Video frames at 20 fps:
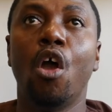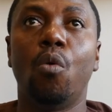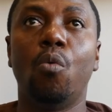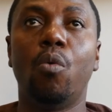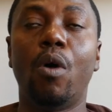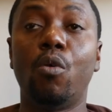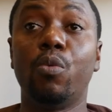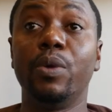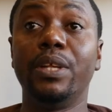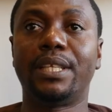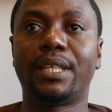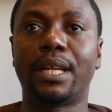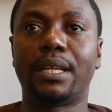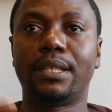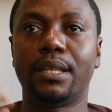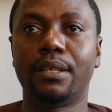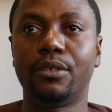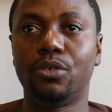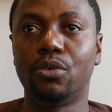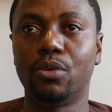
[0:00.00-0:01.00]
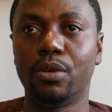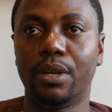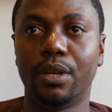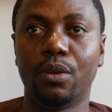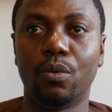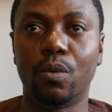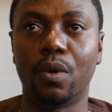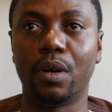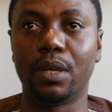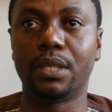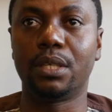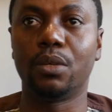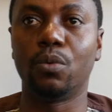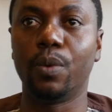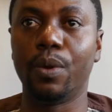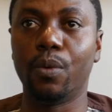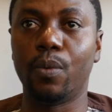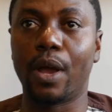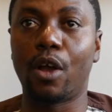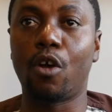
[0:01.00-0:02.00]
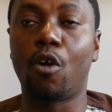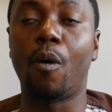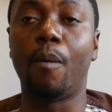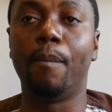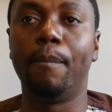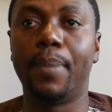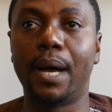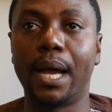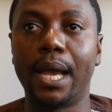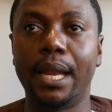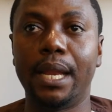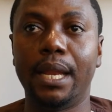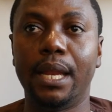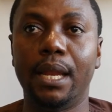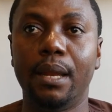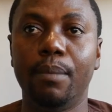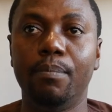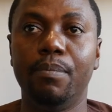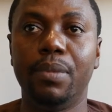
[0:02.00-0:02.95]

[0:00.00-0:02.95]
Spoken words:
what we started doing was we were combining